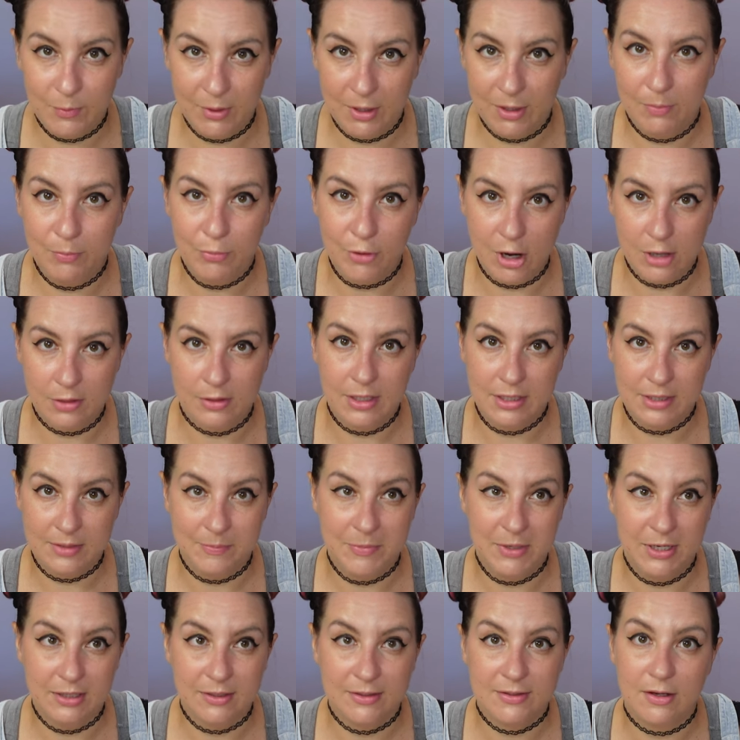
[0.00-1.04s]
where progress
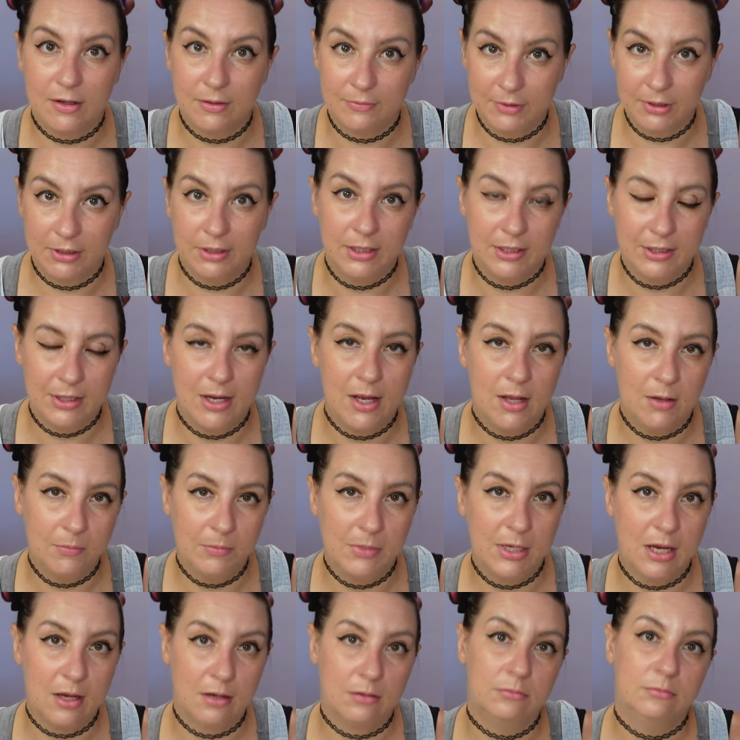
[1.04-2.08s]
pics are really gonna help
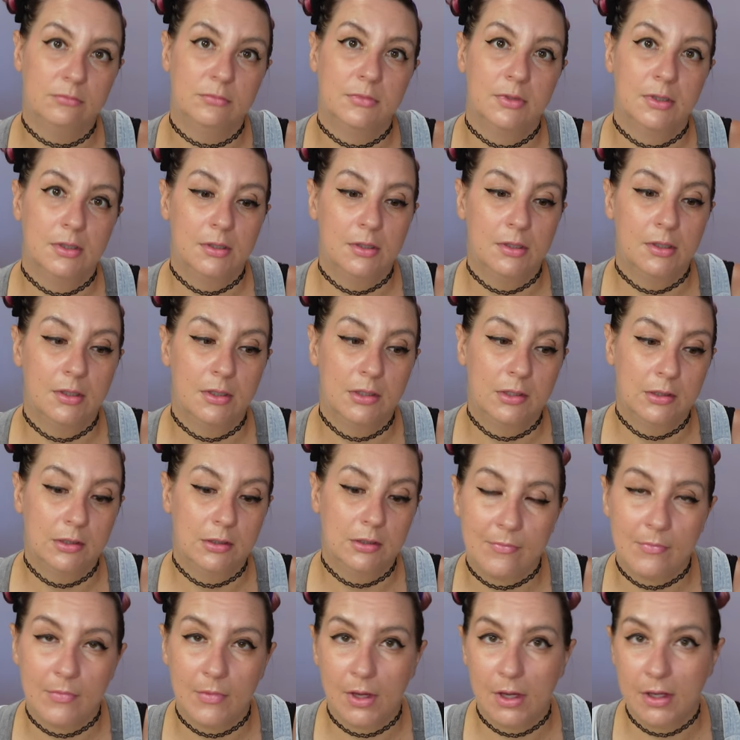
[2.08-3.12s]
me out,
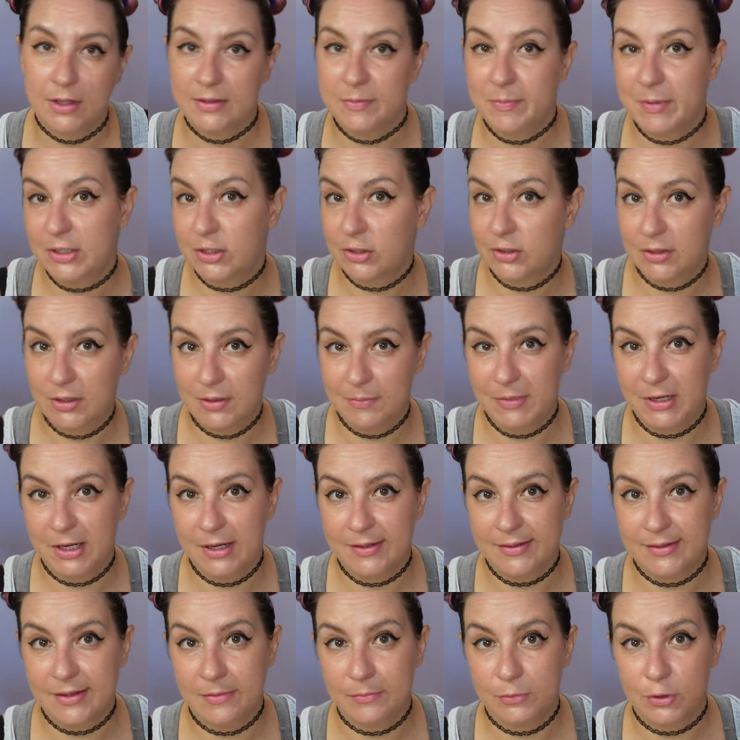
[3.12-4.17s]
especially
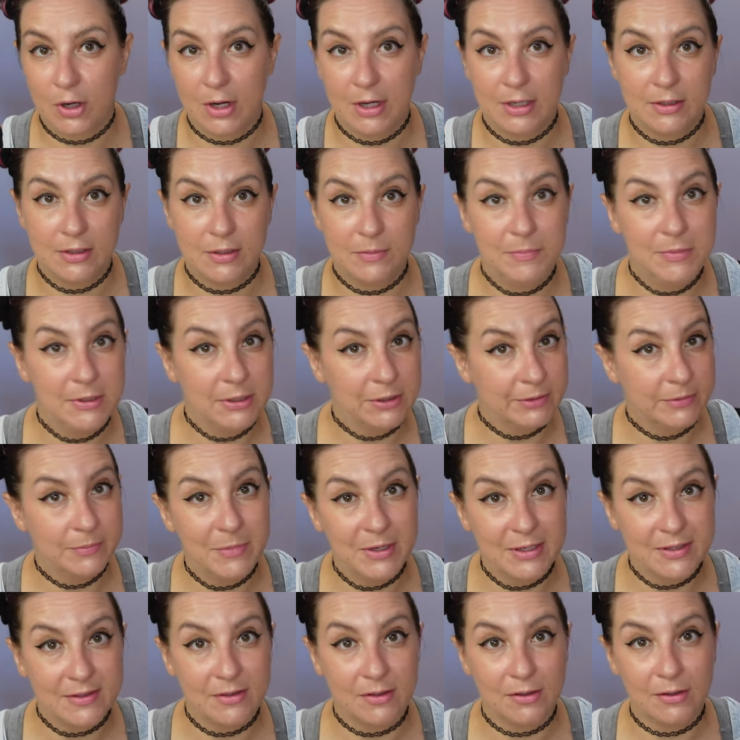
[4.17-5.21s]
because I'm trying to build
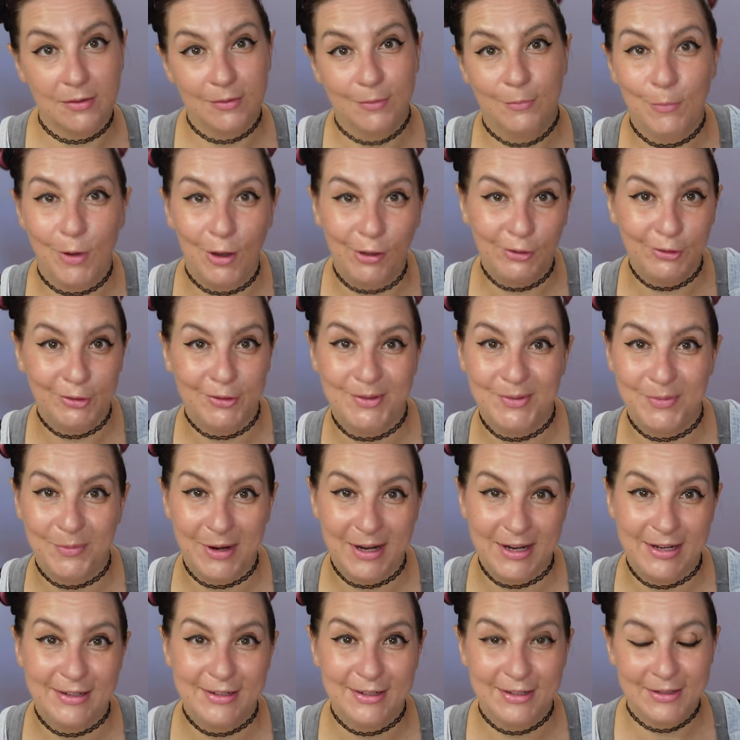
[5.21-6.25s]
muscle while lose
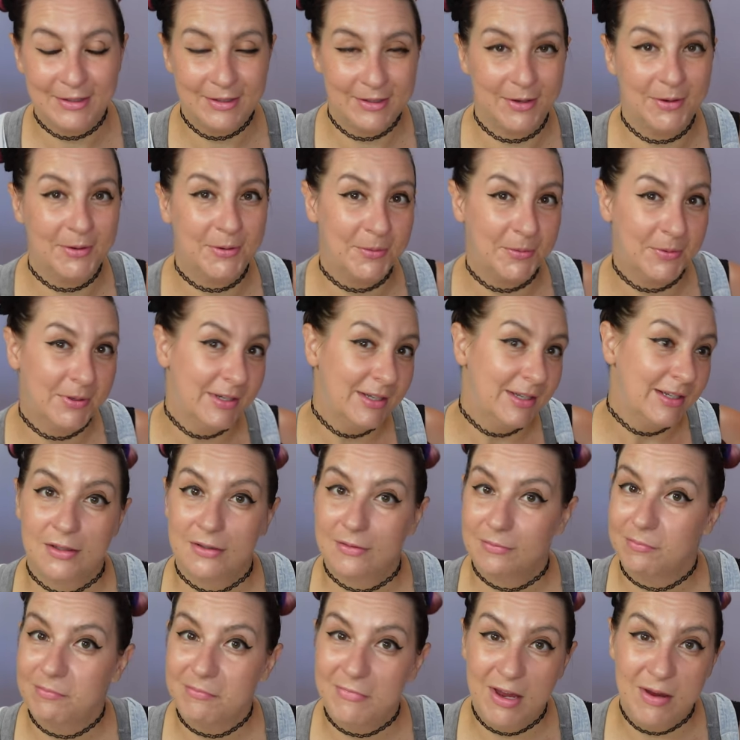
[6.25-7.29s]
weight, so
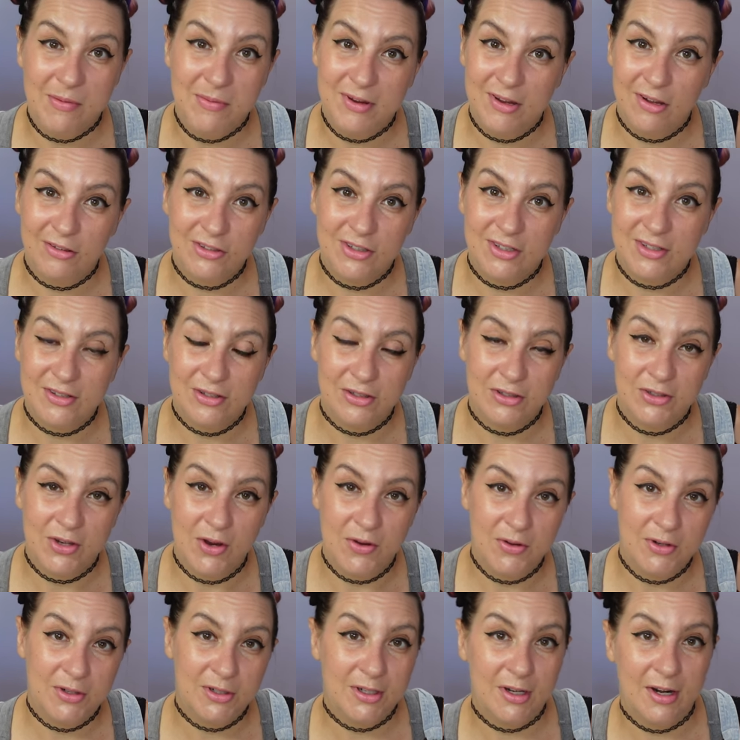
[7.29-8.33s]
maybe I'll just look
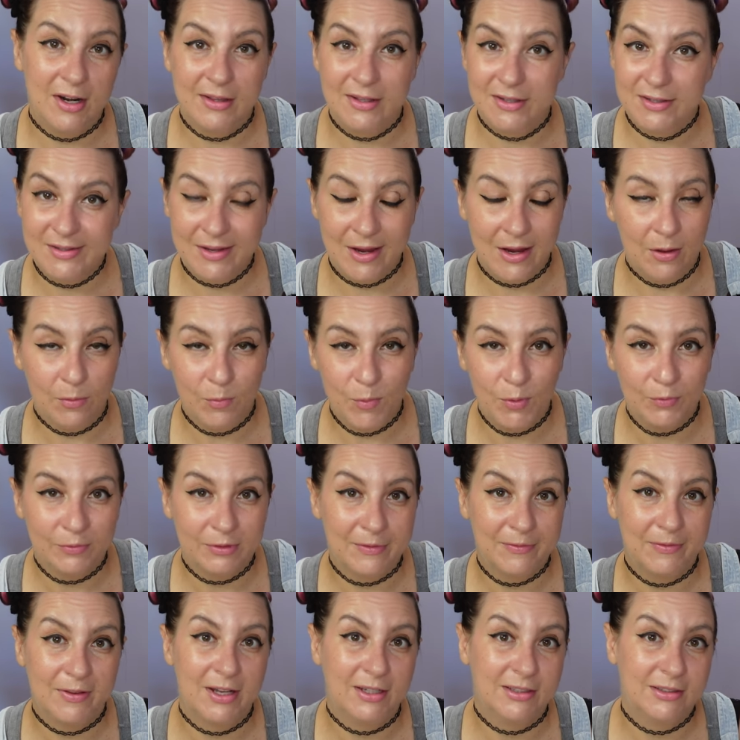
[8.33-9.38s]
toner and the scale won't
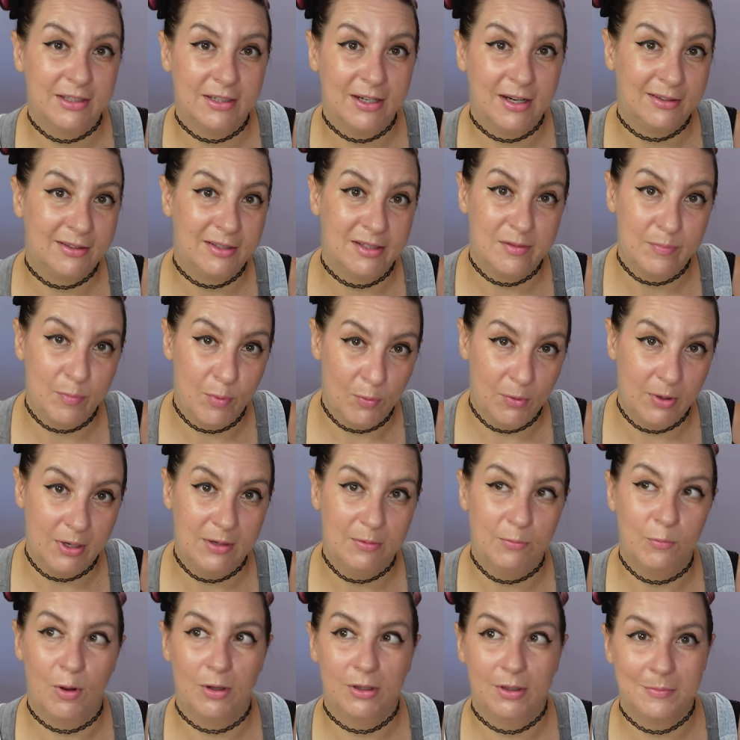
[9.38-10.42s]
reflect it at this
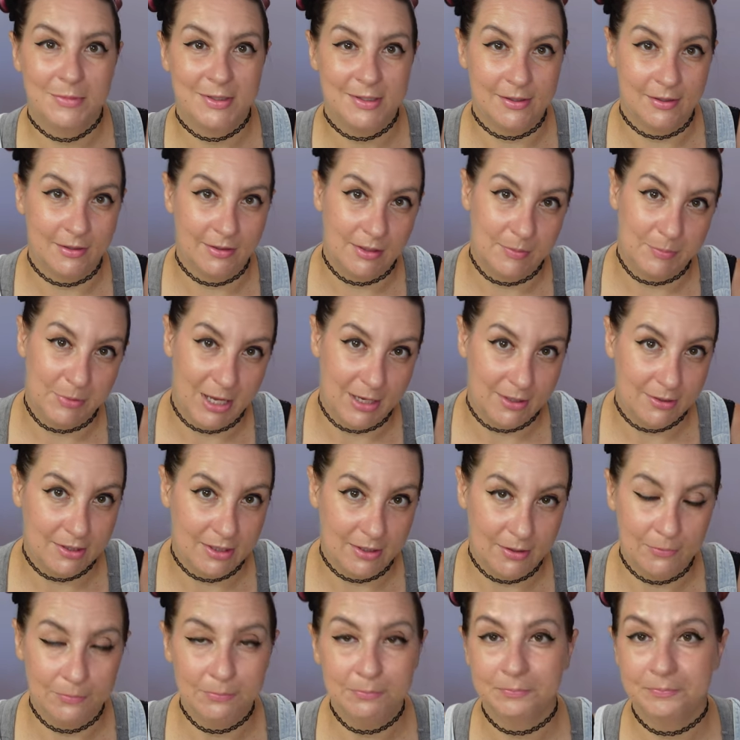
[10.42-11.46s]
point while I'm still on a
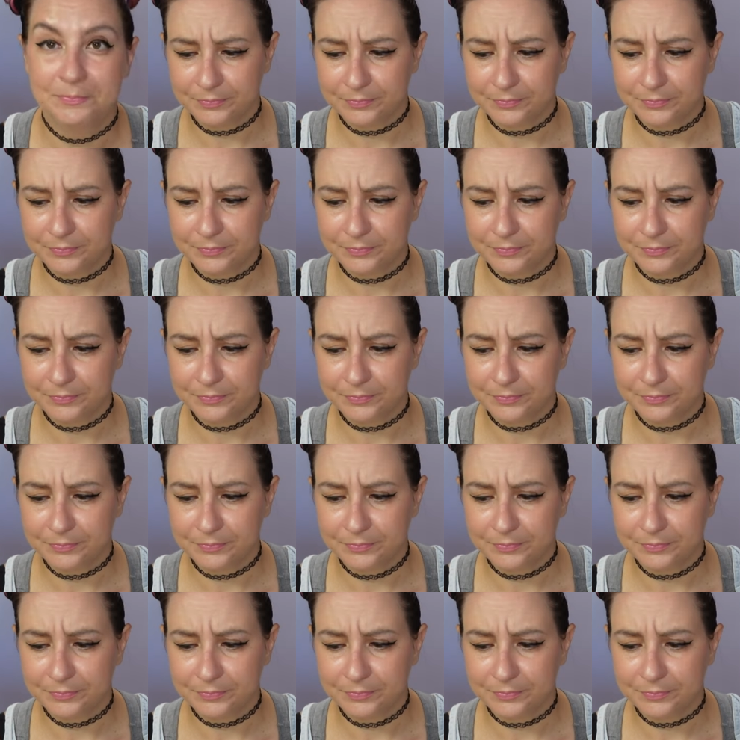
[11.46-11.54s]
plateau.